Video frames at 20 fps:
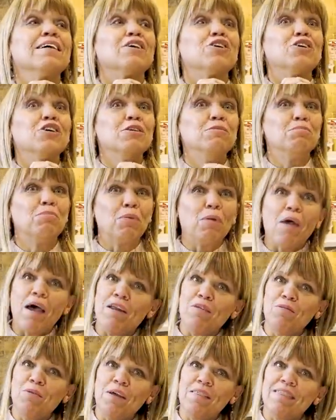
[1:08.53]
good
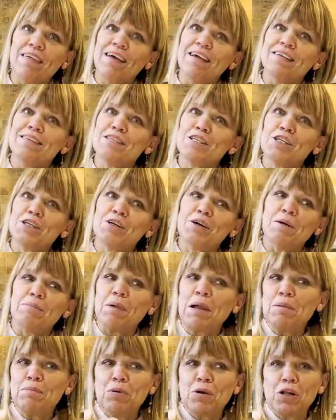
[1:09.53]
bread with it too. I
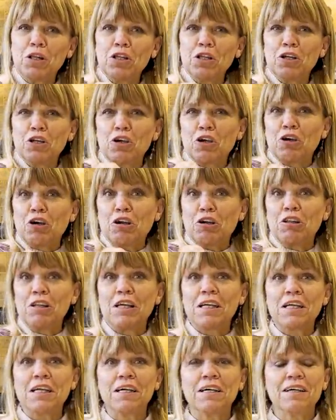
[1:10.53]
might put a little
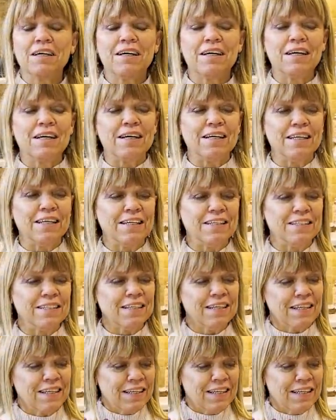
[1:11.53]
garlic on it,